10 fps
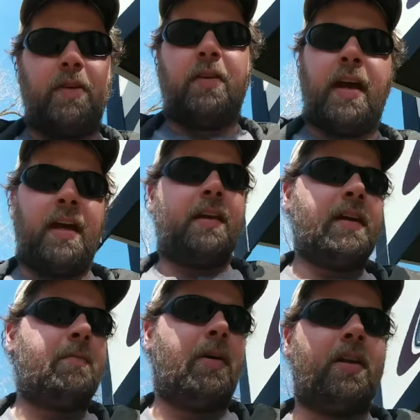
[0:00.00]
You can
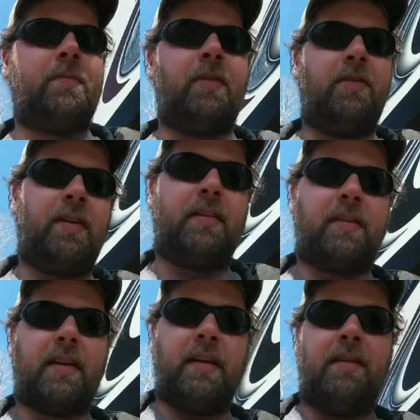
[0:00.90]
get multiple
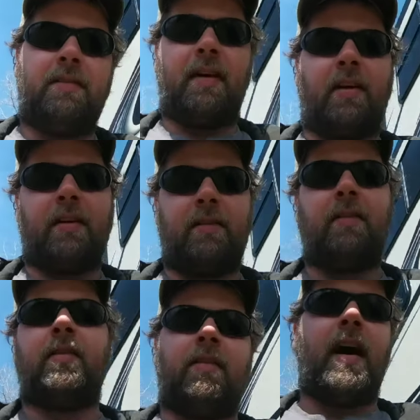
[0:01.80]
sets of keys that
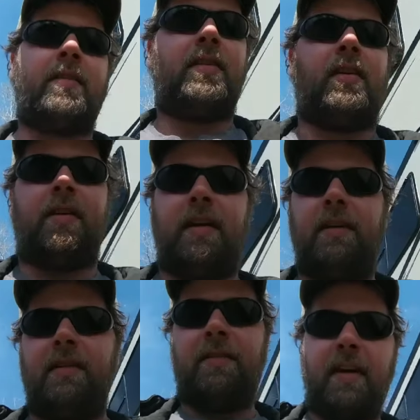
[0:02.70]
are locks that are
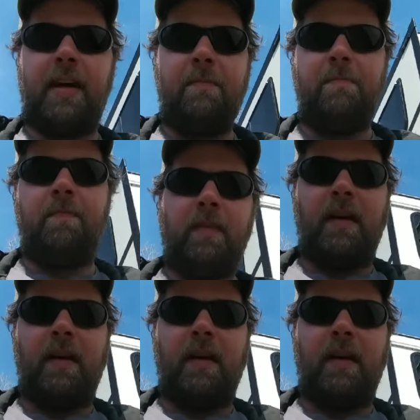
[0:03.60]
keyed the same,